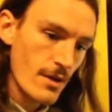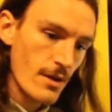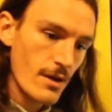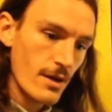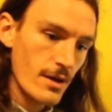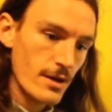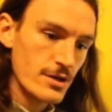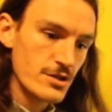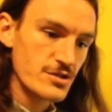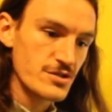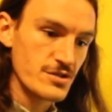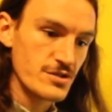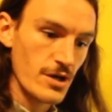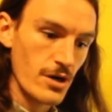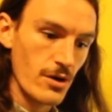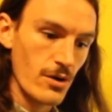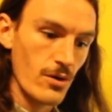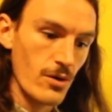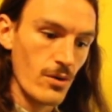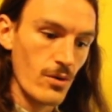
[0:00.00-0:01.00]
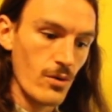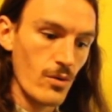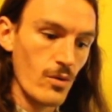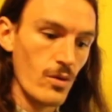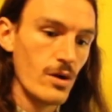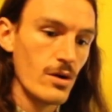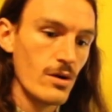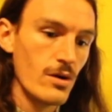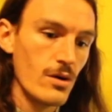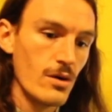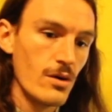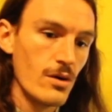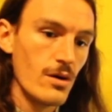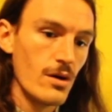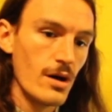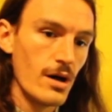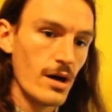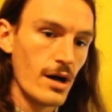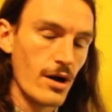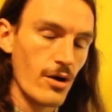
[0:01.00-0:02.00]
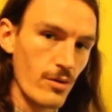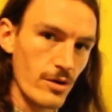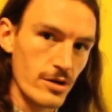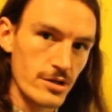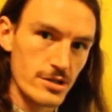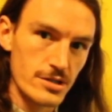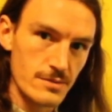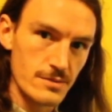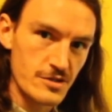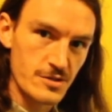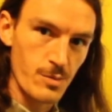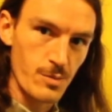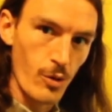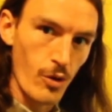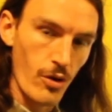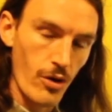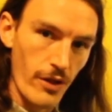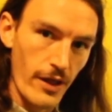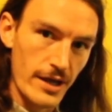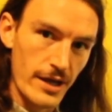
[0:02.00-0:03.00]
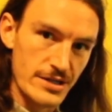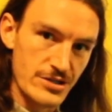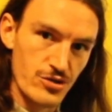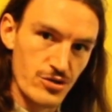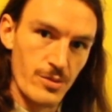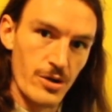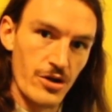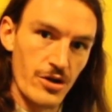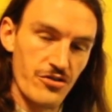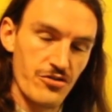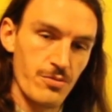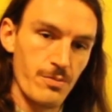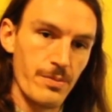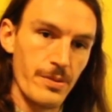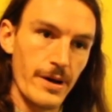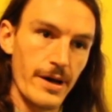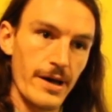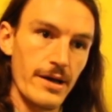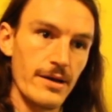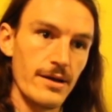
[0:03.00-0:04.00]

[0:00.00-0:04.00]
So I don't want to spoil that too much, but